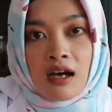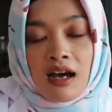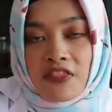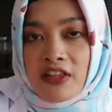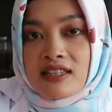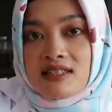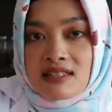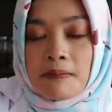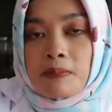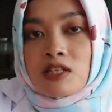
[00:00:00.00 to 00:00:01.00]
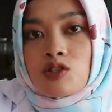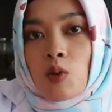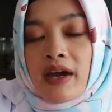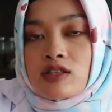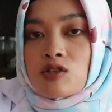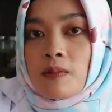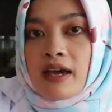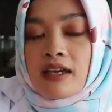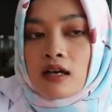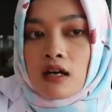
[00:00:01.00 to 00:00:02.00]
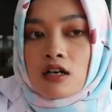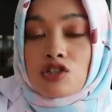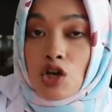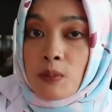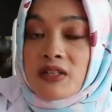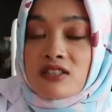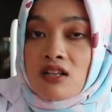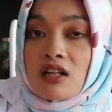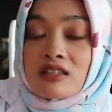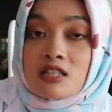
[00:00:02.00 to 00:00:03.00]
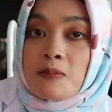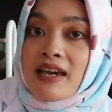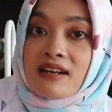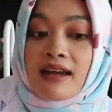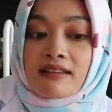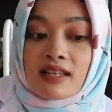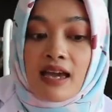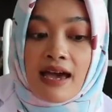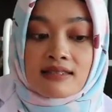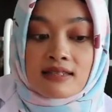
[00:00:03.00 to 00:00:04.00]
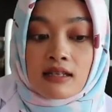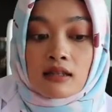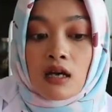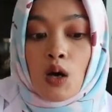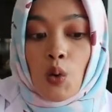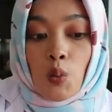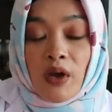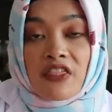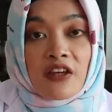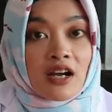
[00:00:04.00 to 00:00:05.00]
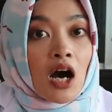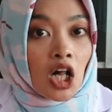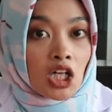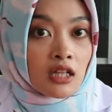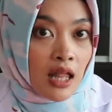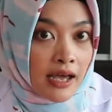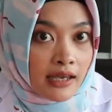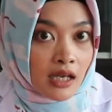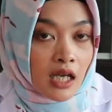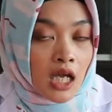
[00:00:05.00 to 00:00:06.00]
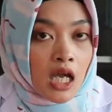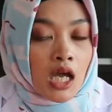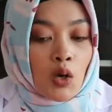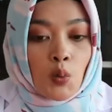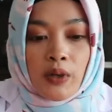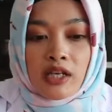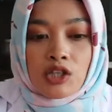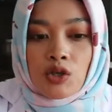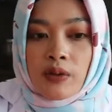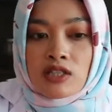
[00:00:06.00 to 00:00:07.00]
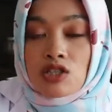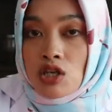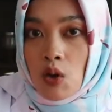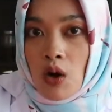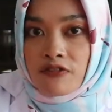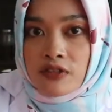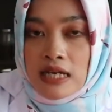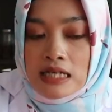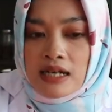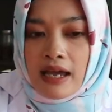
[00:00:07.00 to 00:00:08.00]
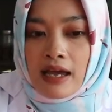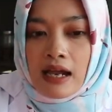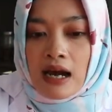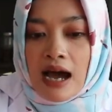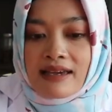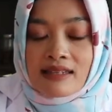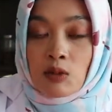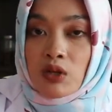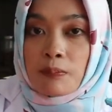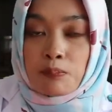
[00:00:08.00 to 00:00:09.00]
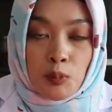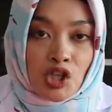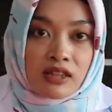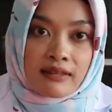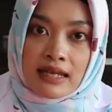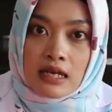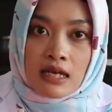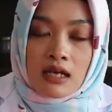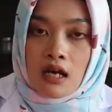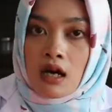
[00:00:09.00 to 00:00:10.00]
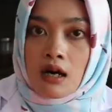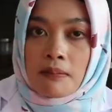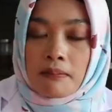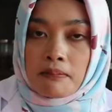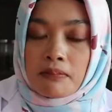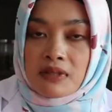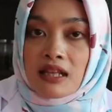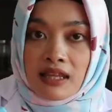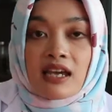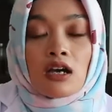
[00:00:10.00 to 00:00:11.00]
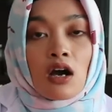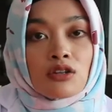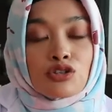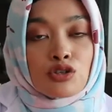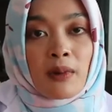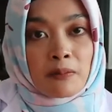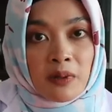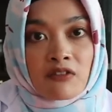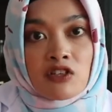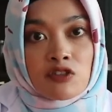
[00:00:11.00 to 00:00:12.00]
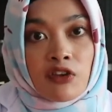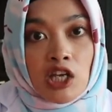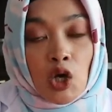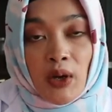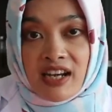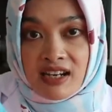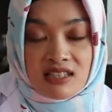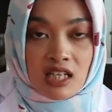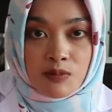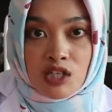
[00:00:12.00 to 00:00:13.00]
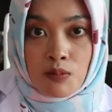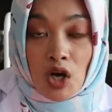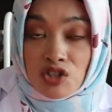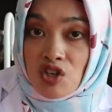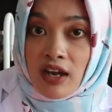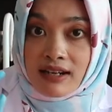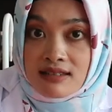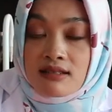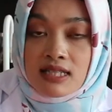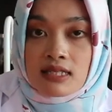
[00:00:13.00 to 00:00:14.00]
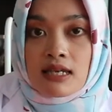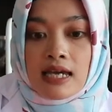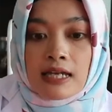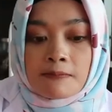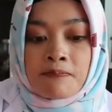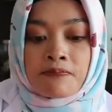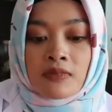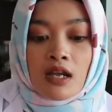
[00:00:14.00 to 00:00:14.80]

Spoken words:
I think the simplest way to make soluble salt is by reacting acid with an alkali. We do it so often, and I will put the link to my previous video in the description box so you can easily see it.